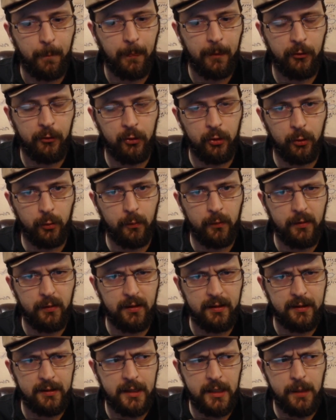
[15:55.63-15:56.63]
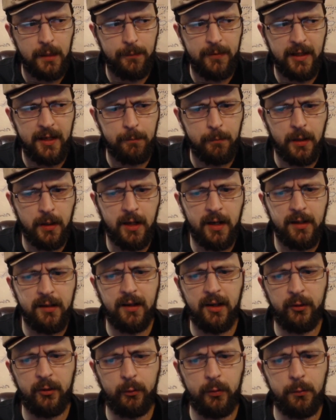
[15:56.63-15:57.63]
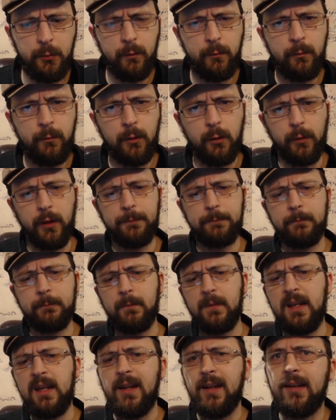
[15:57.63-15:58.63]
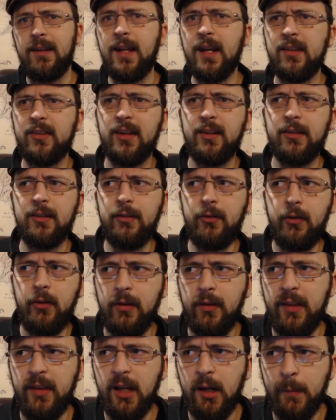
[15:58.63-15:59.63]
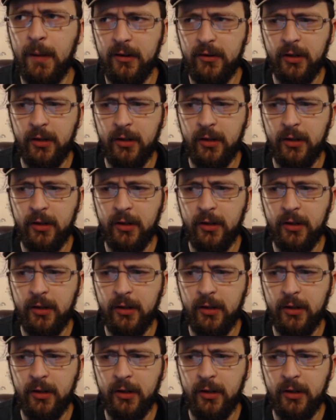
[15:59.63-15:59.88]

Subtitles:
So keep that in mind as we move forward. Next thing about